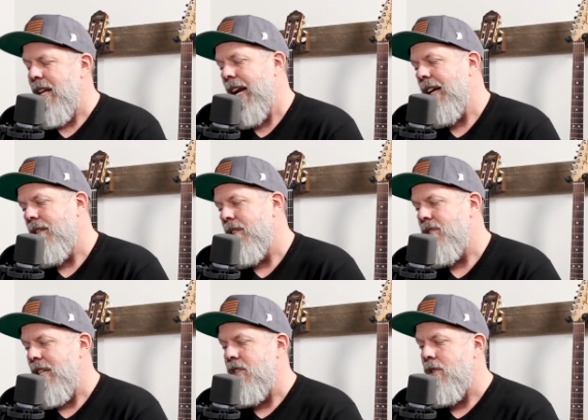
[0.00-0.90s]
standing on the
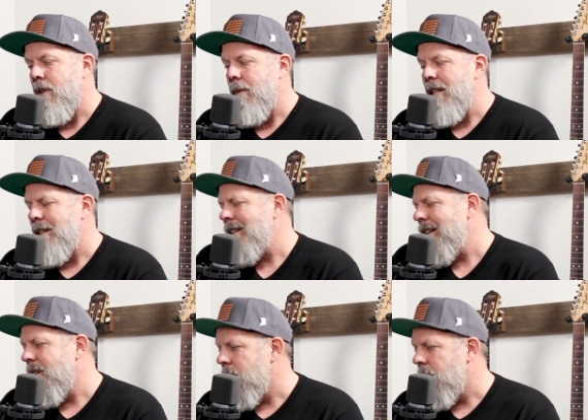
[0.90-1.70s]
seashore when he said, you know,